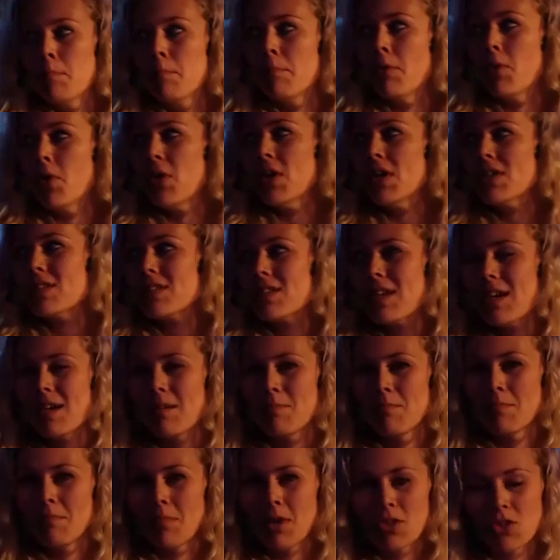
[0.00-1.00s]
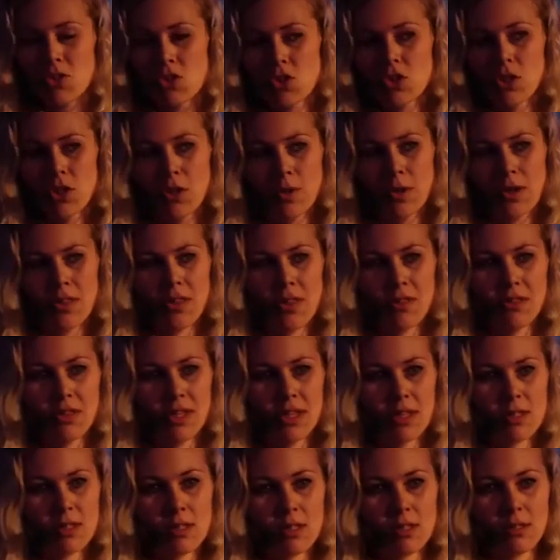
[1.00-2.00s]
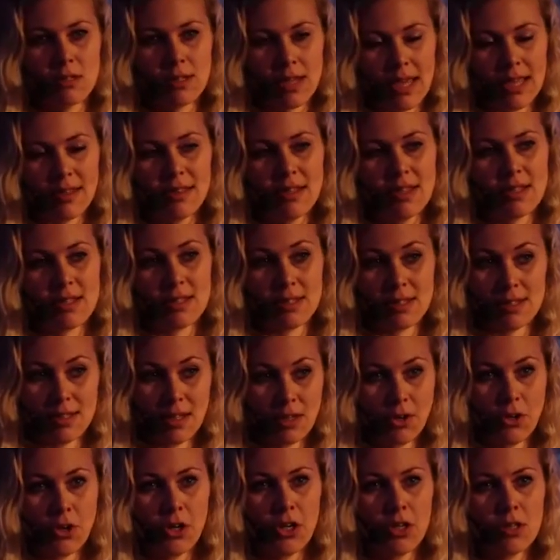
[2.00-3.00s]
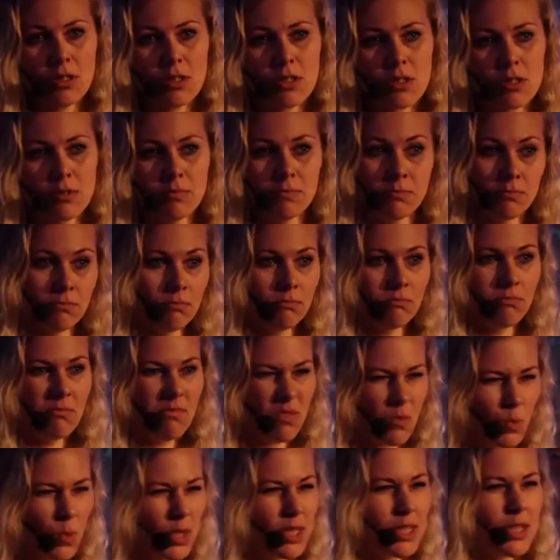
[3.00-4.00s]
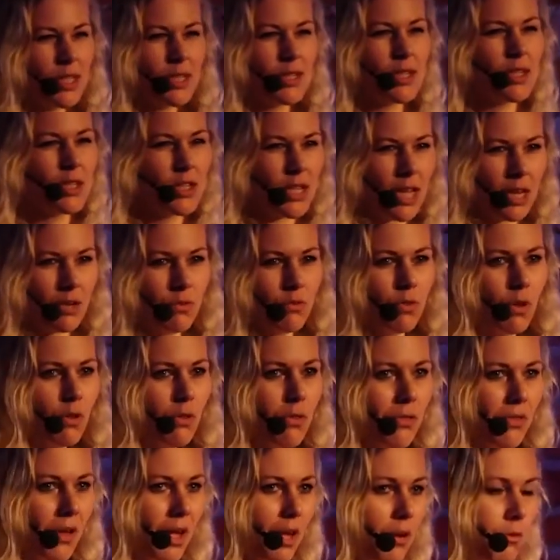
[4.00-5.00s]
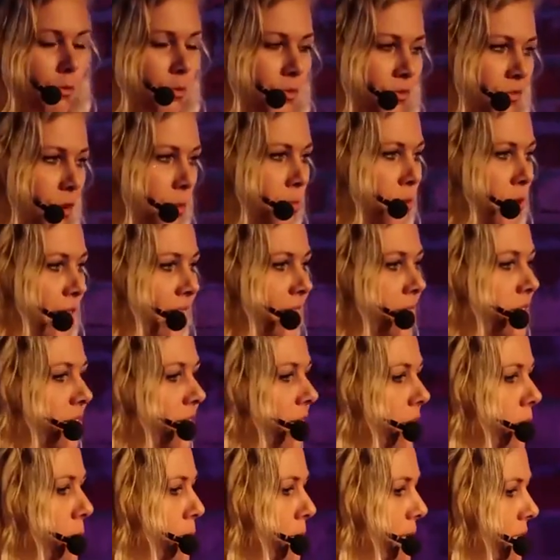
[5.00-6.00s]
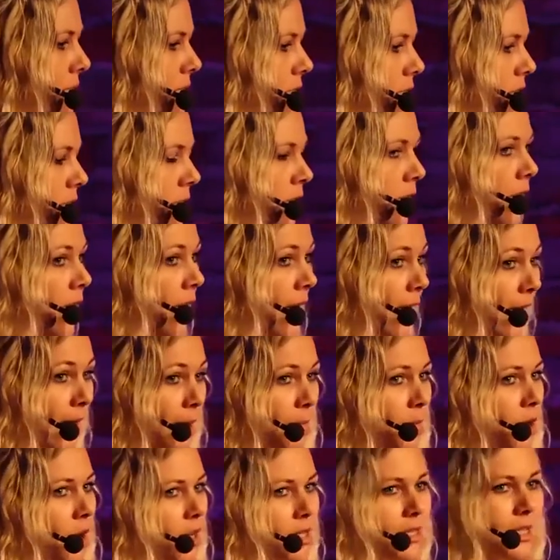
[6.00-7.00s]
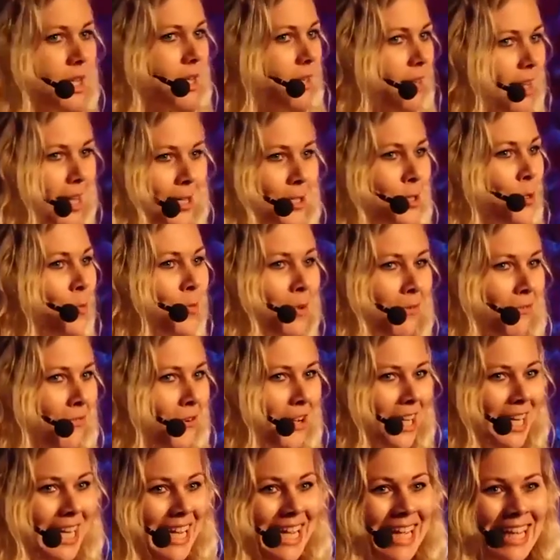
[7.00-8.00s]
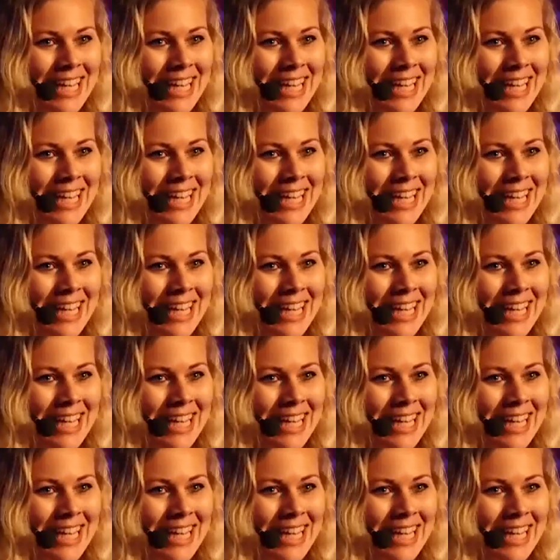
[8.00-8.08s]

Boys are much slower than this at this than girls, which is a general thing for brain development. And I'm not saying that to be funny.